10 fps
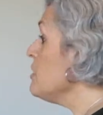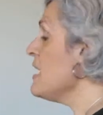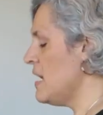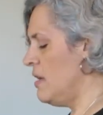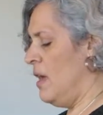you
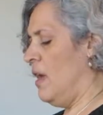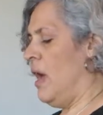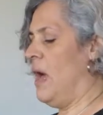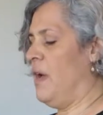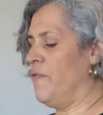need
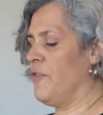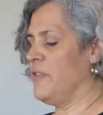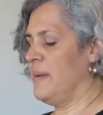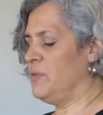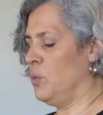for
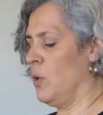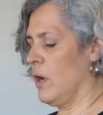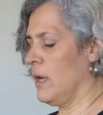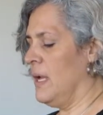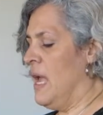them to
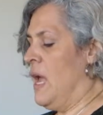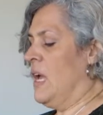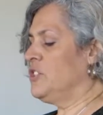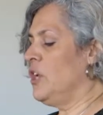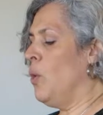work.
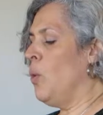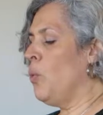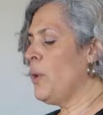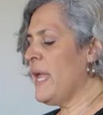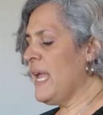
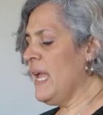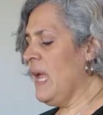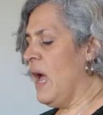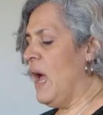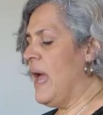So
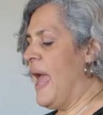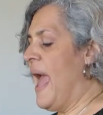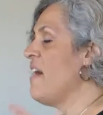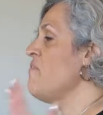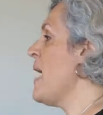we
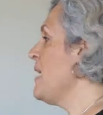have